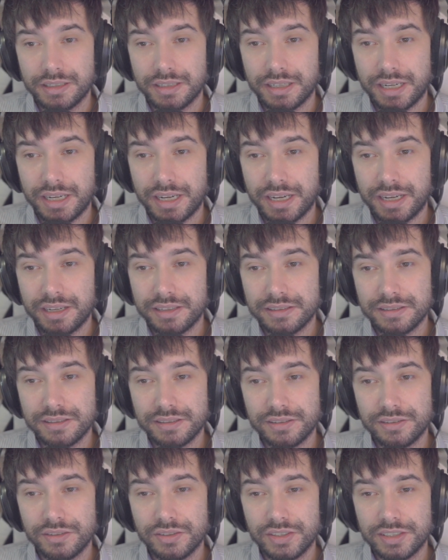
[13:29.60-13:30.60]
and
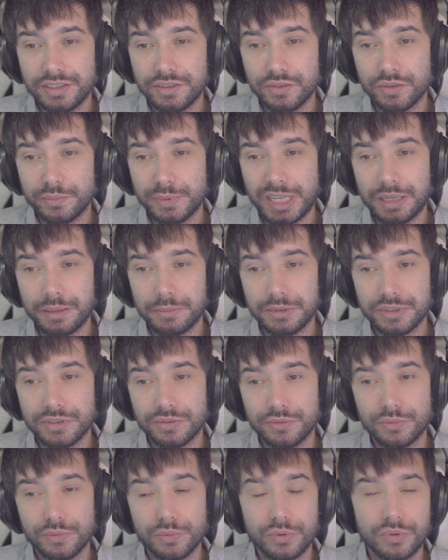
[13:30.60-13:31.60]
you need to be able
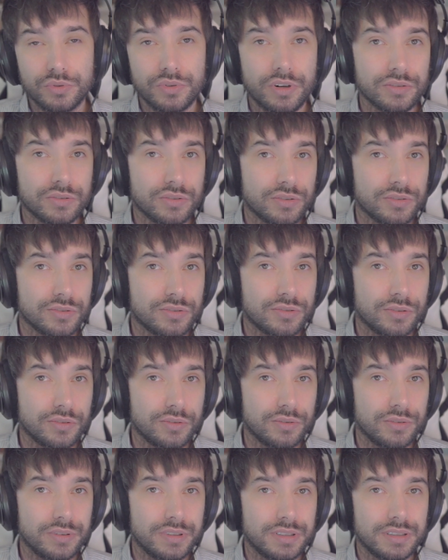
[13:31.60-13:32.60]
to crowd
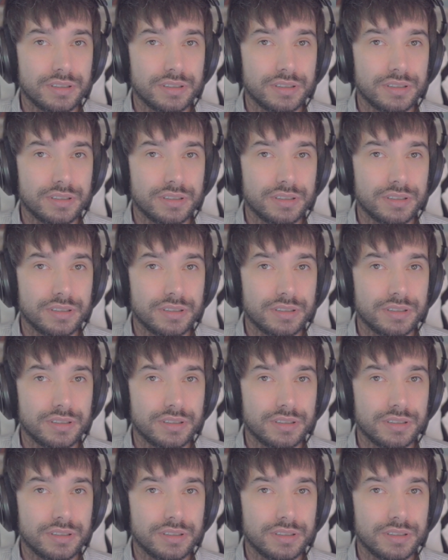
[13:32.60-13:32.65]
control